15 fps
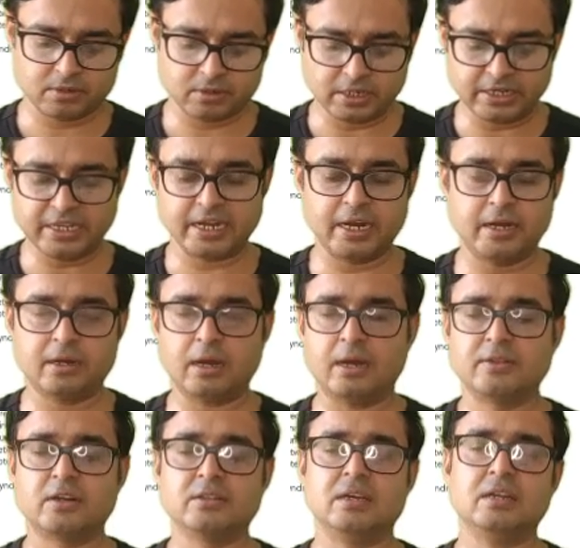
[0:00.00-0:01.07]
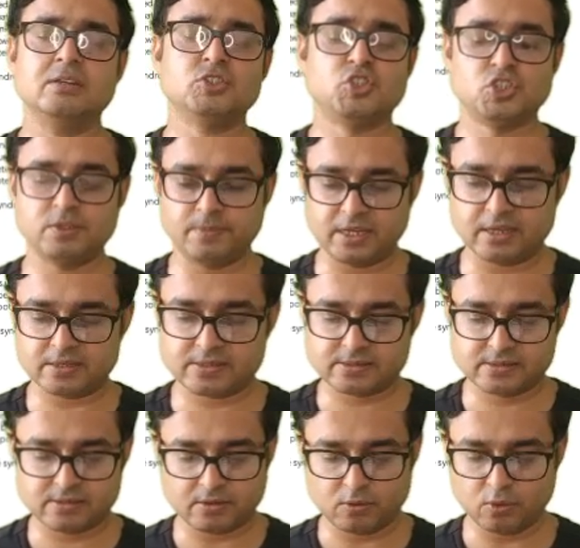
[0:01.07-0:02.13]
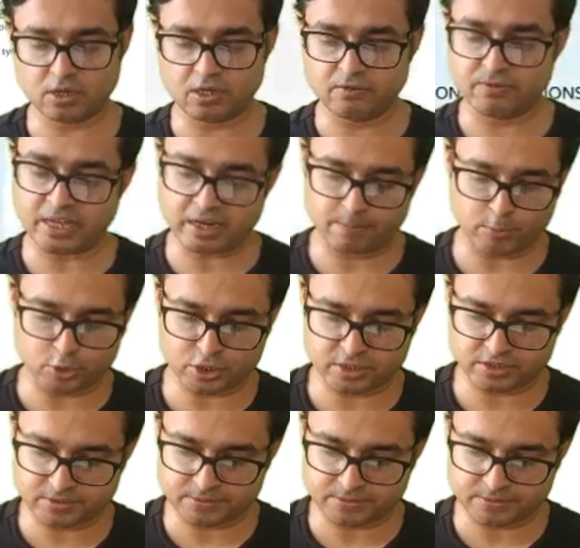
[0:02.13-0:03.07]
indicate other than GBS. Okay, very important.